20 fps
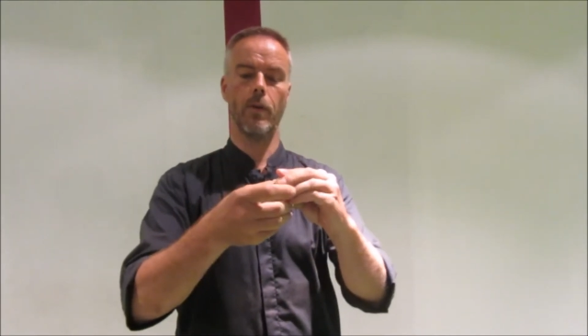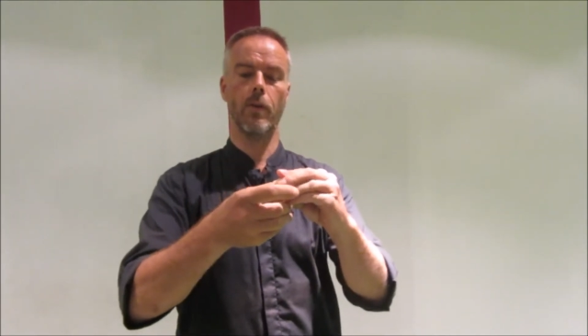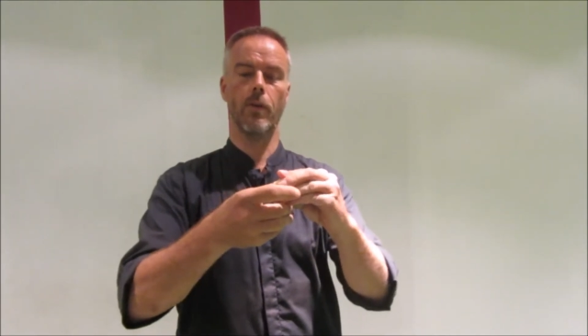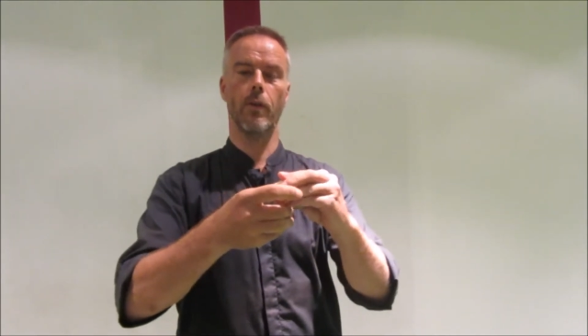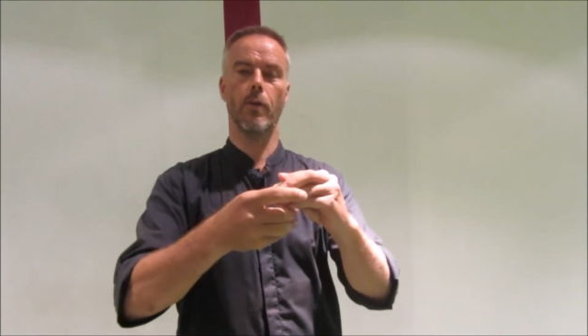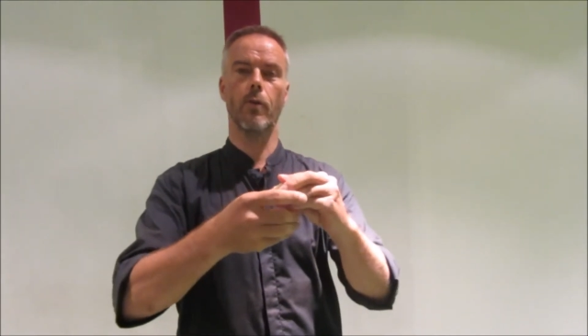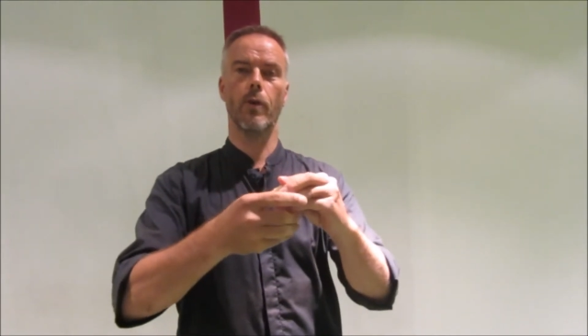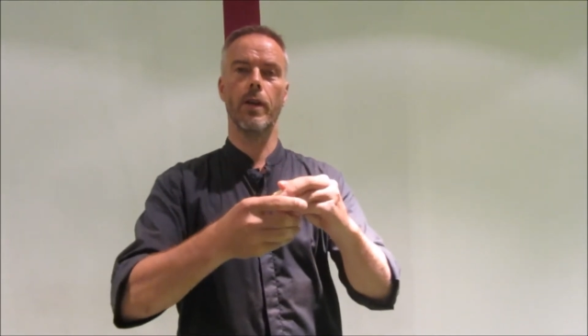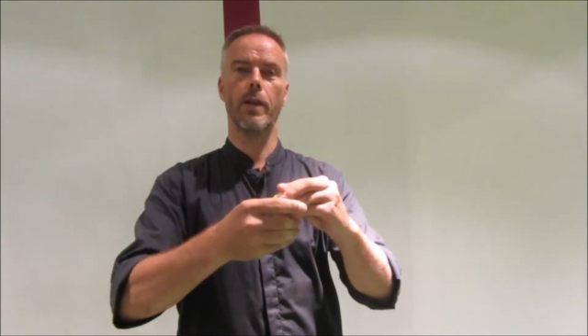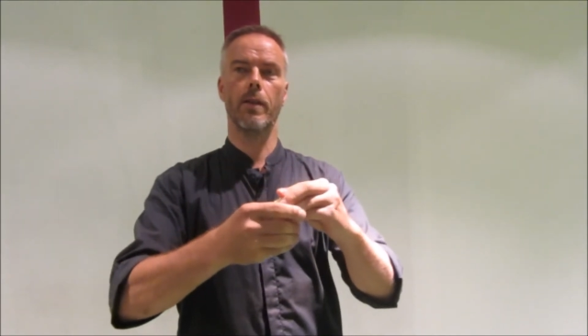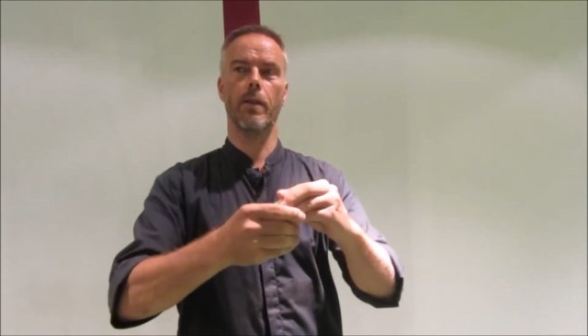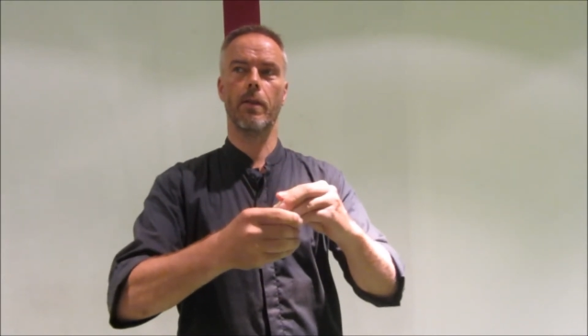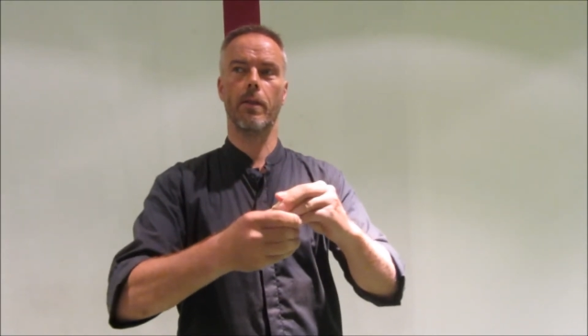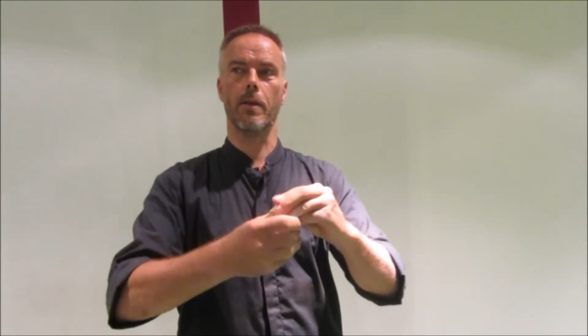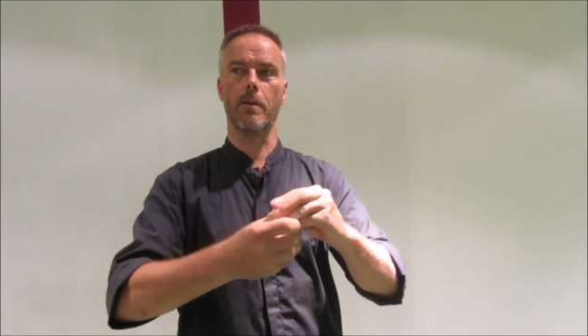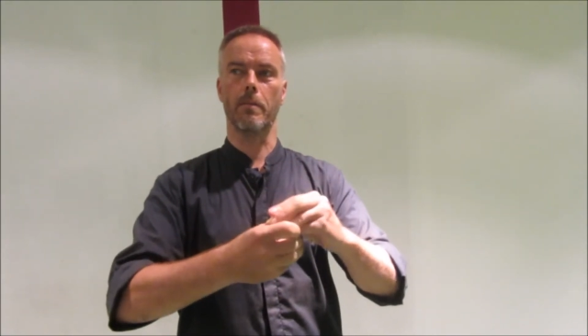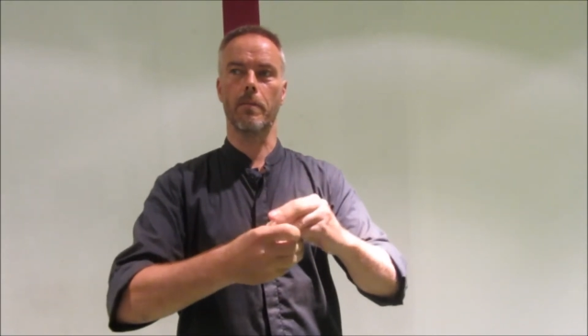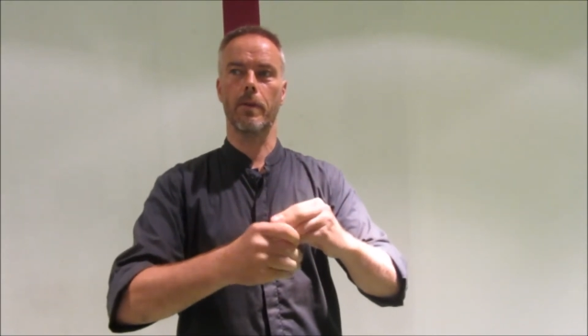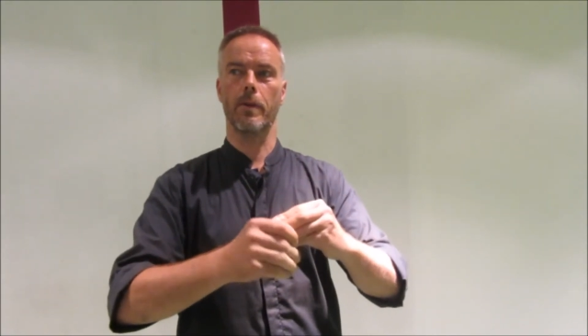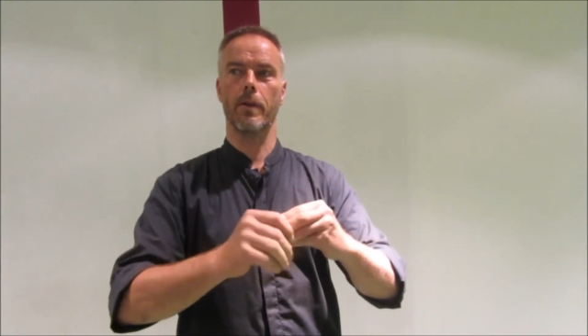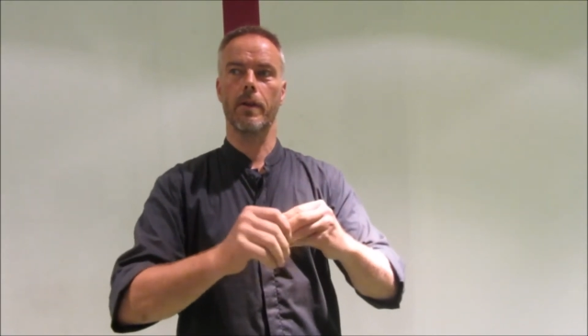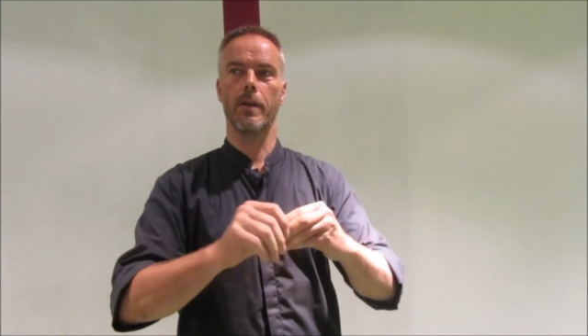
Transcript: on the right thumb.